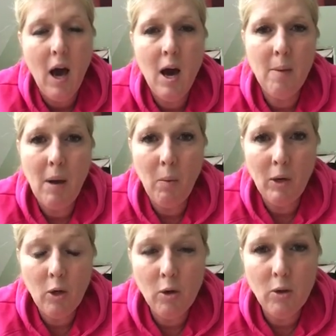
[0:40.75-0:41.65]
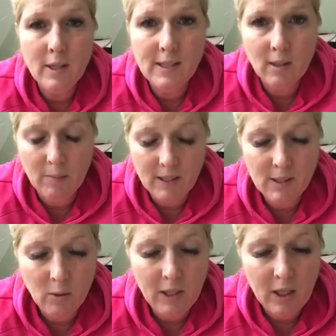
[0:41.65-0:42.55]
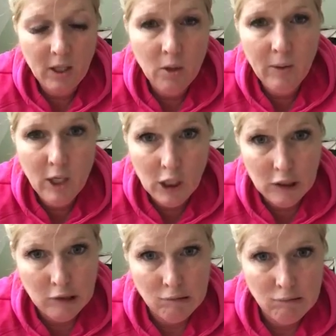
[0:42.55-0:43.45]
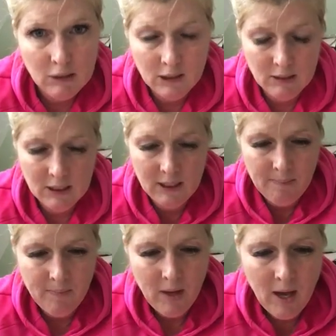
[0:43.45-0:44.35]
I want to go through the syllabus. So here we go. All right.